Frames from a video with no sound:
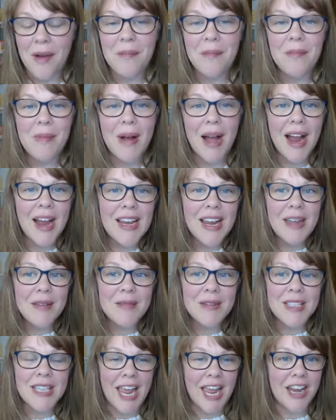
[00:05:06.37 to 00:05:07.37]
My name
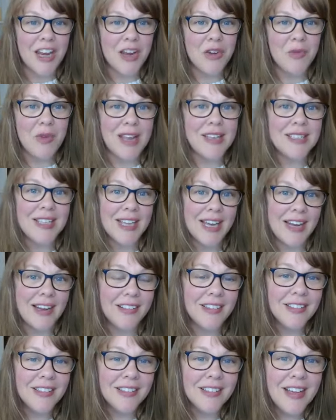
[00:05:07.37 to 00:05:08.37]
is Anna
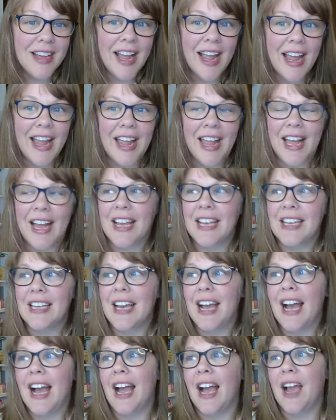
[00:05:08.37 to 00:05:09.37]
Rendell,
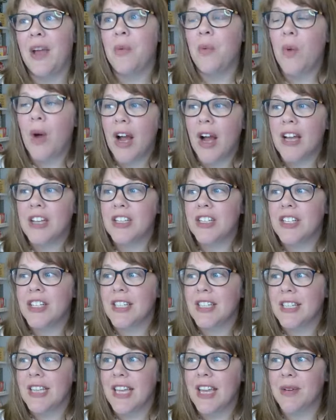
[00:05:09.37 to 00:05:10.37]
and I
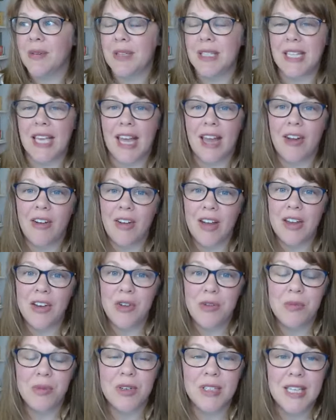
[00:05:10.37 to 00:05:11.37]
watched, I think it was Karen
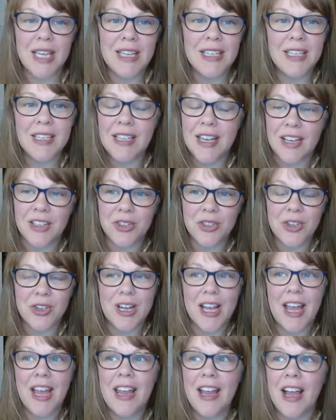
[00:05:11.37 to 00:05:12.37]
who presented
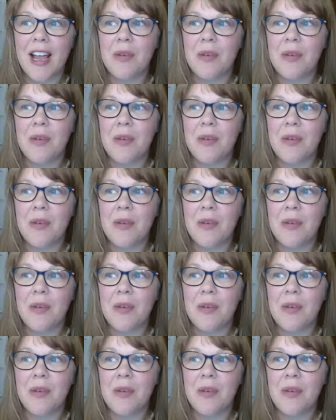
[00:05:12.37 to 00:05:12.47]
yesterday.